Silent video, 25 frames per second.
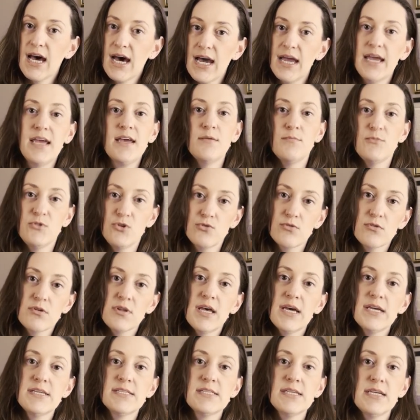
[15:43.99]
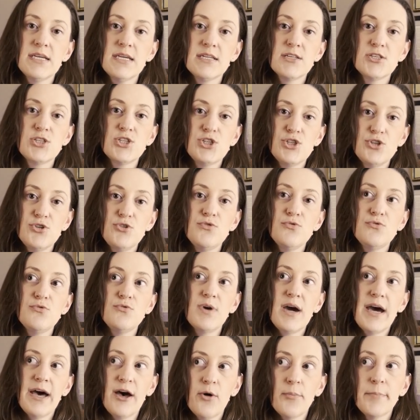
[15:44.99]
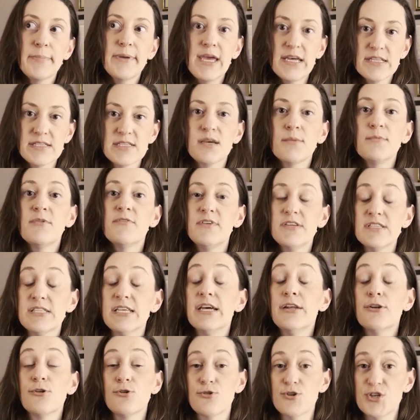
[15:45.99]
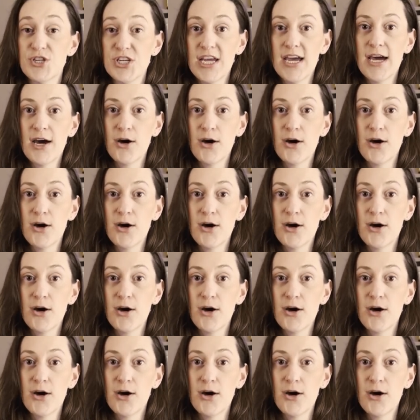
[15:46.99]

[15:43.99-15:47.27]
I am utilizing to help get some of his energy